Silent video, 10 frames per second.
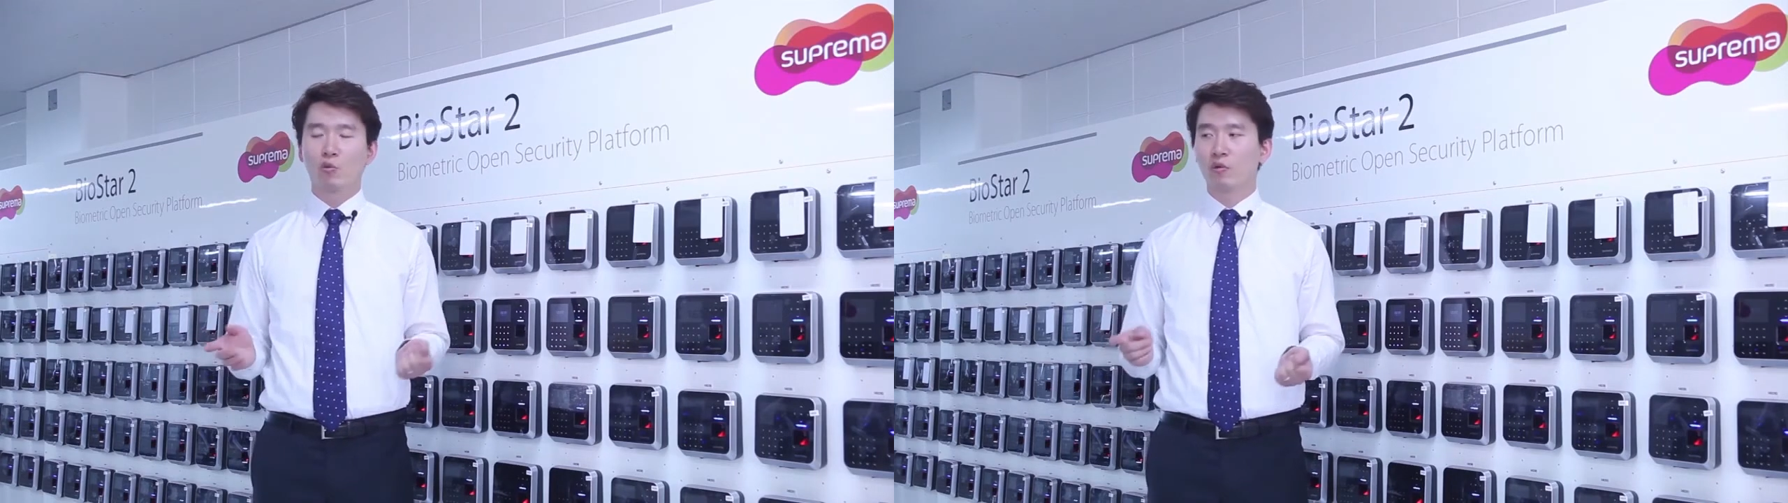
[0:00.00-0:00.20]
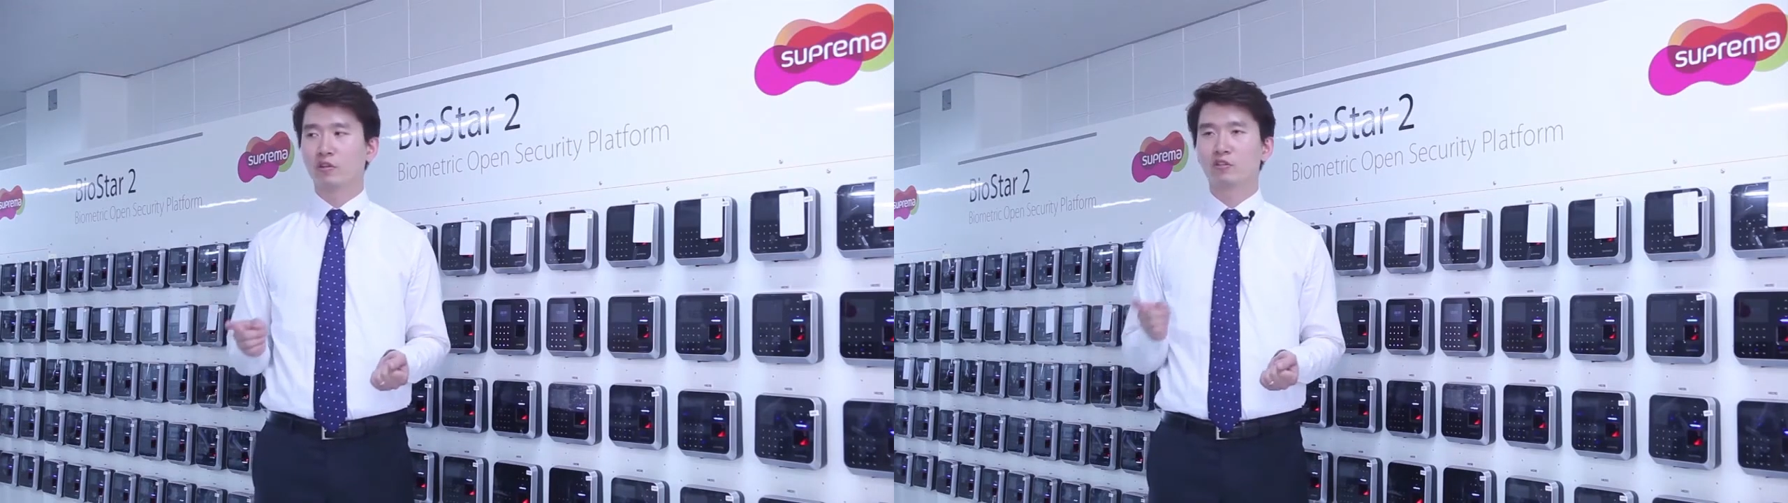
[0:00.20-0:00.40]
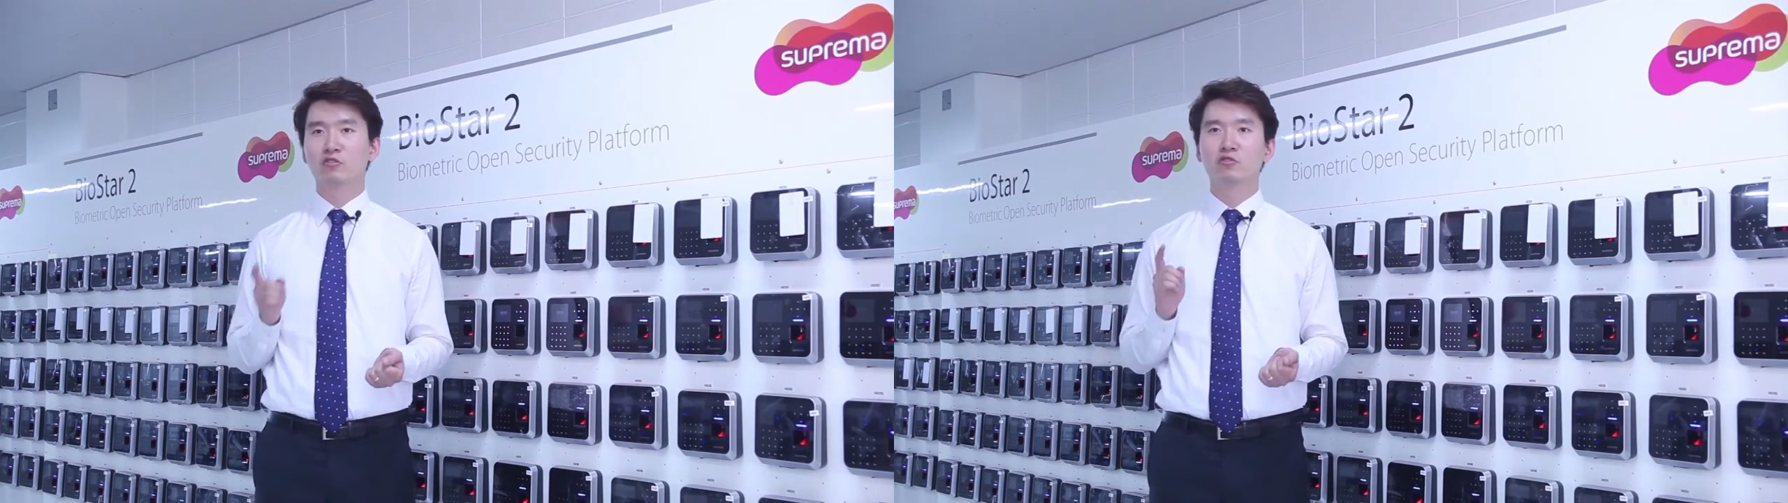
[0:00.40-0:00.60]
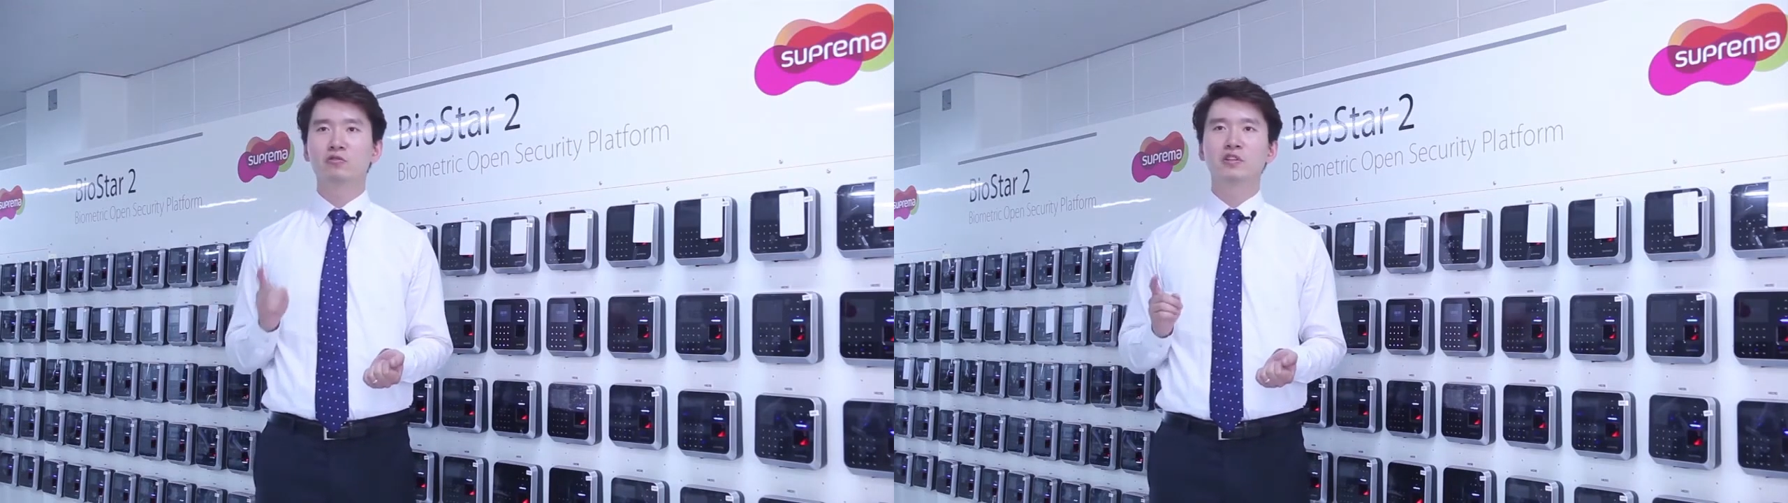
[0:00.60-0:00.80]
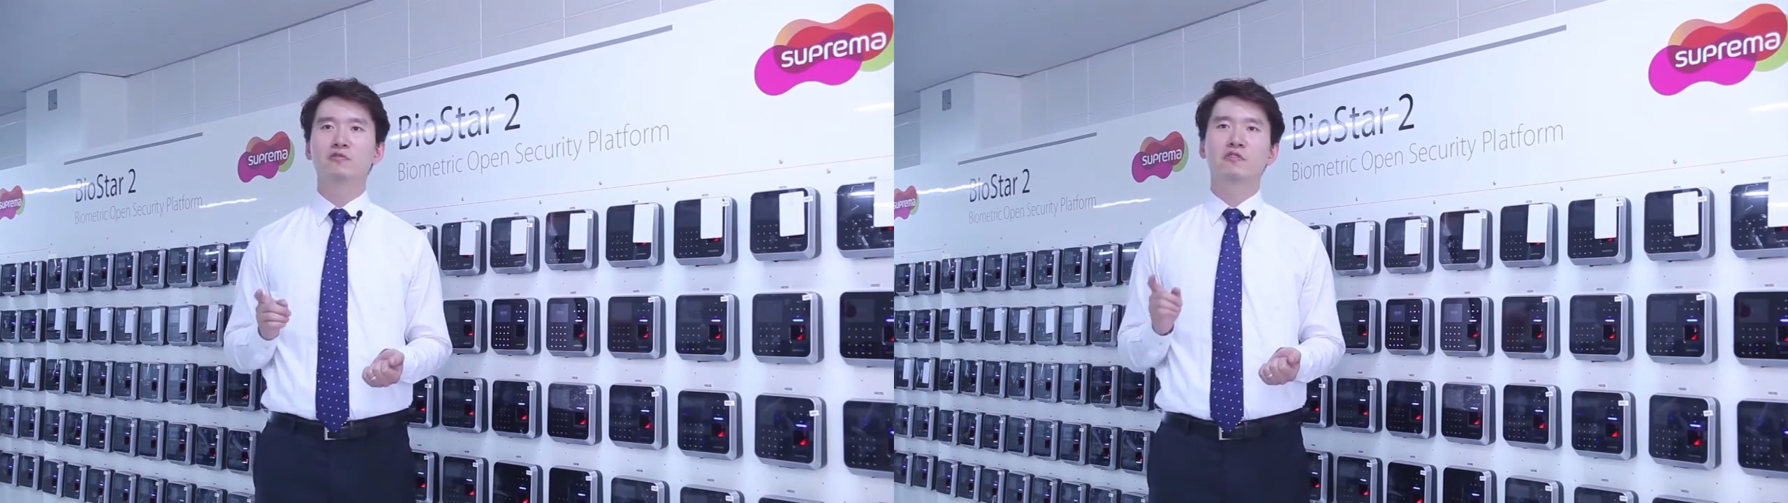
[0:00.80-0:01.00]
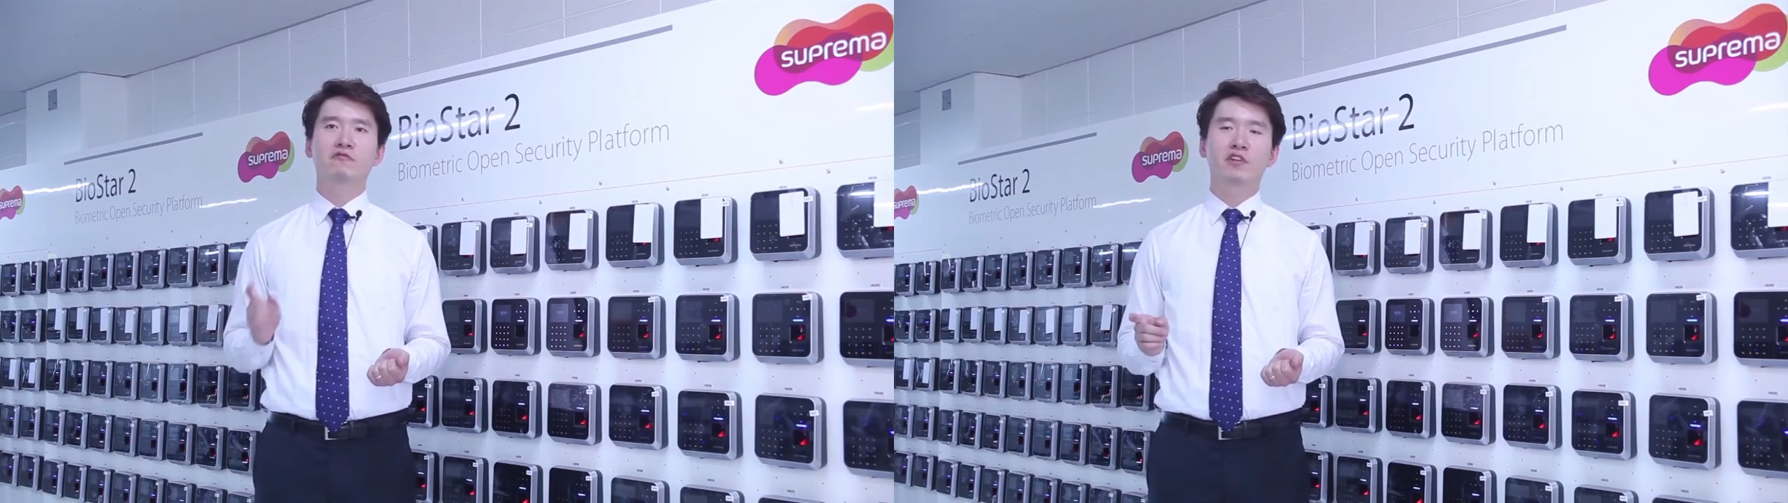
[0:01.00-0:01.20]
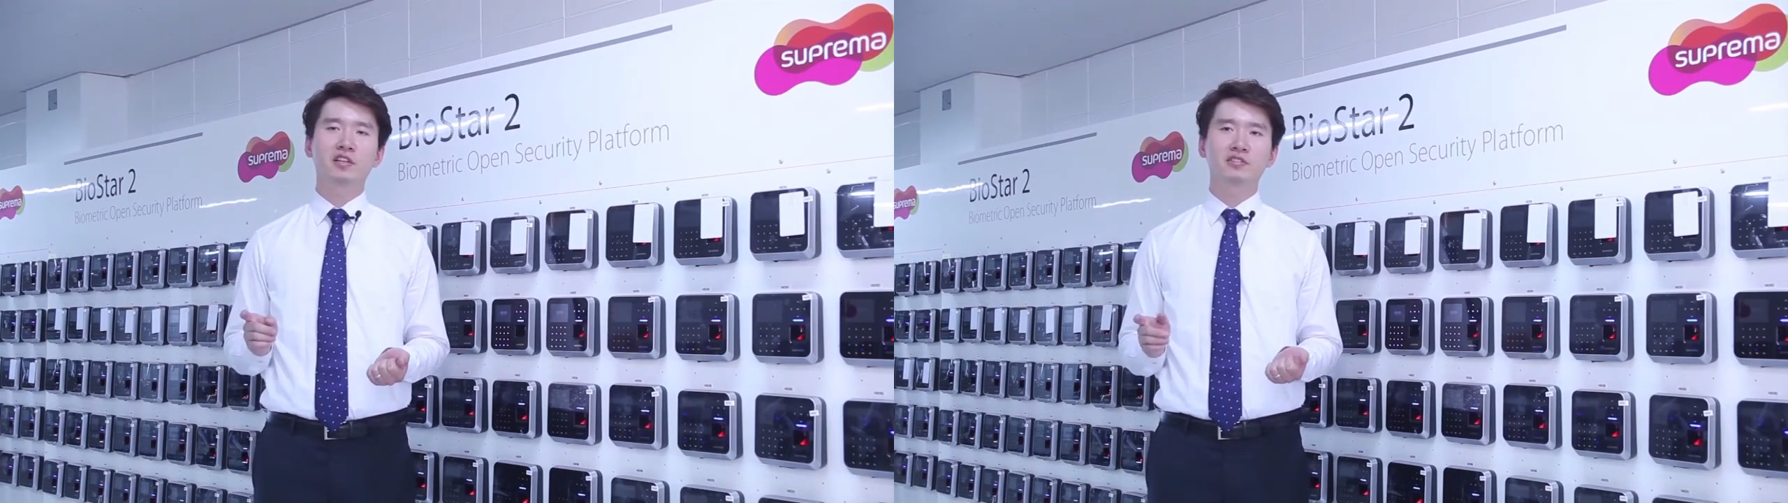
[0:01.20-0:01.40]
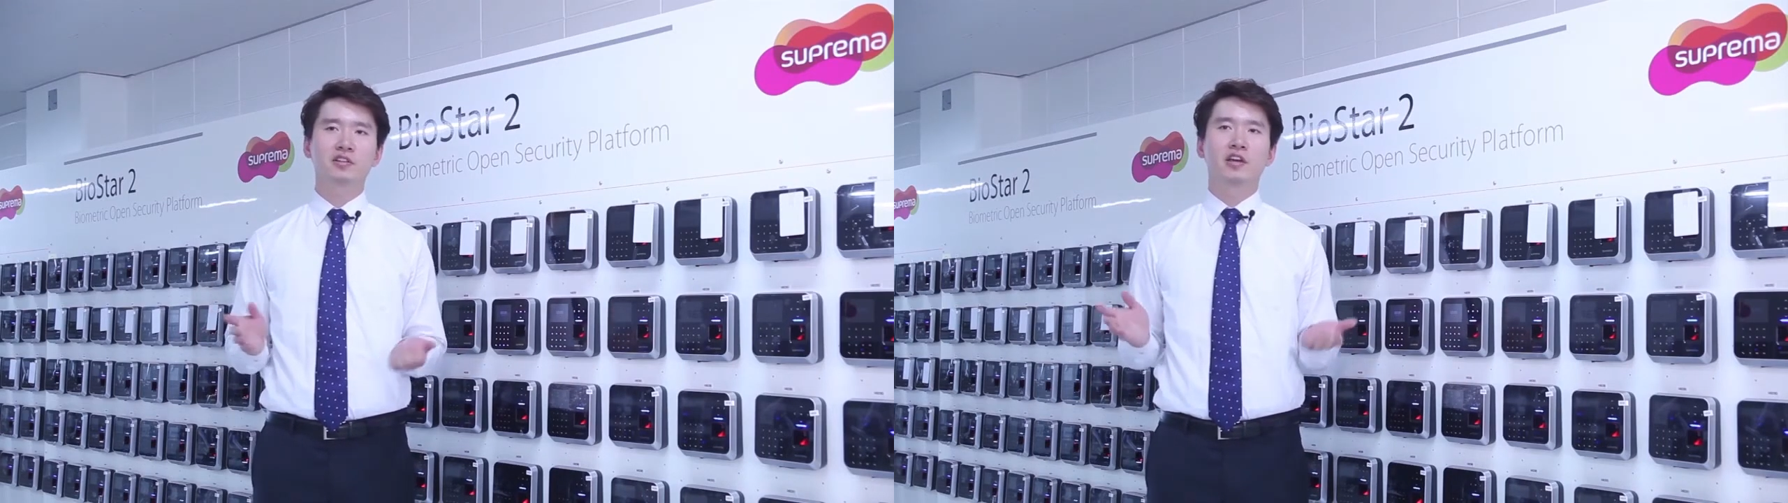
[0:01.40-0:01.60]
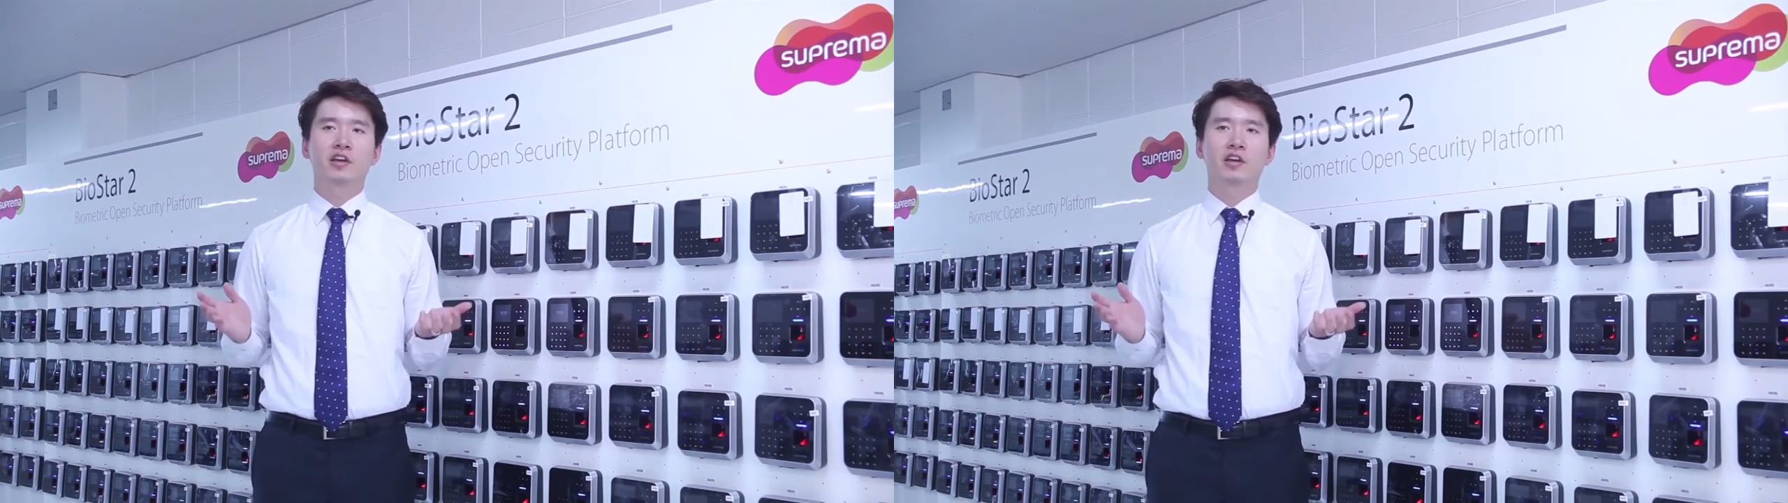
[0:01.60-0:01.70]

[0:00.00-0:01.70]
with a newly refreshed